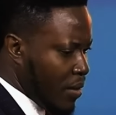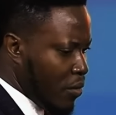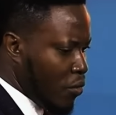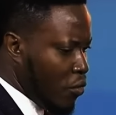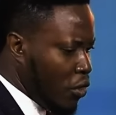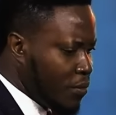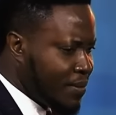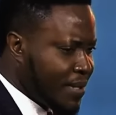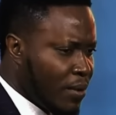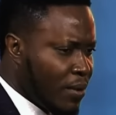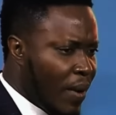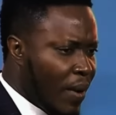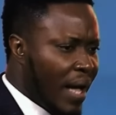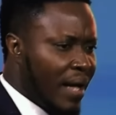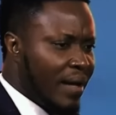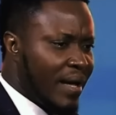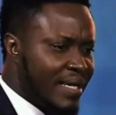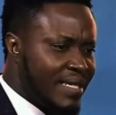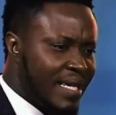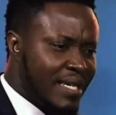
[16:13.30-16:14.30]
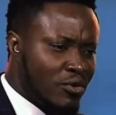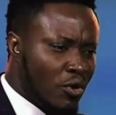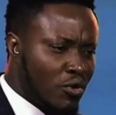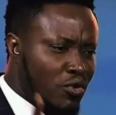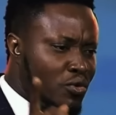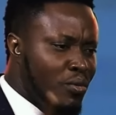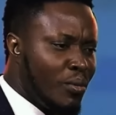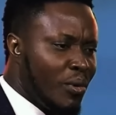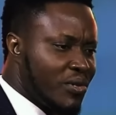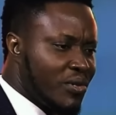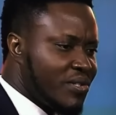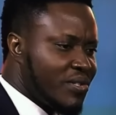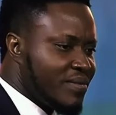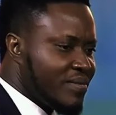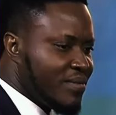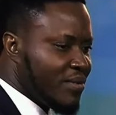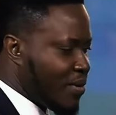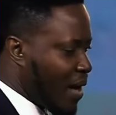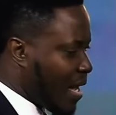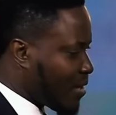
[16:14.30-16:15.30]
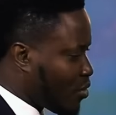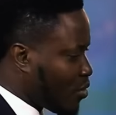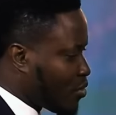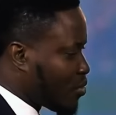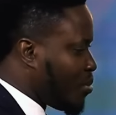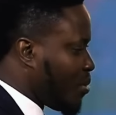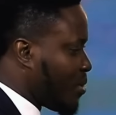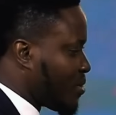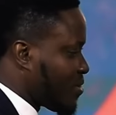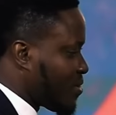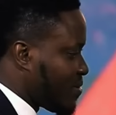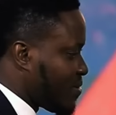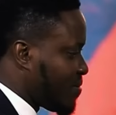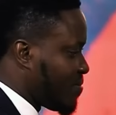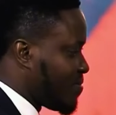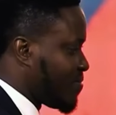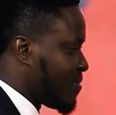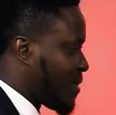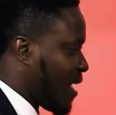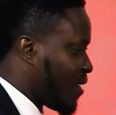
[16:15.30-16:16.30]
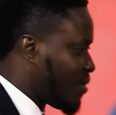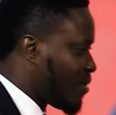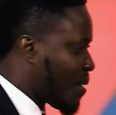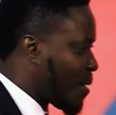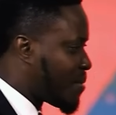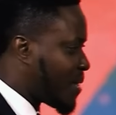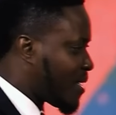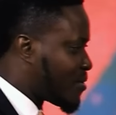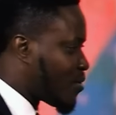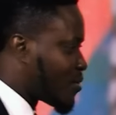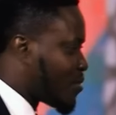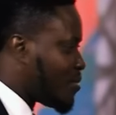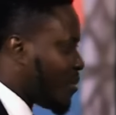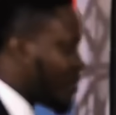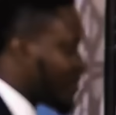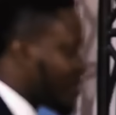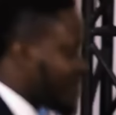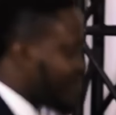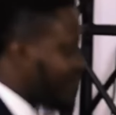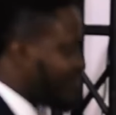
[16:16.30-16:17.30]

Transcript: Holy Spirit said, why? I said, he talks too much. You know, I talk too much. I don't like people that talk too much.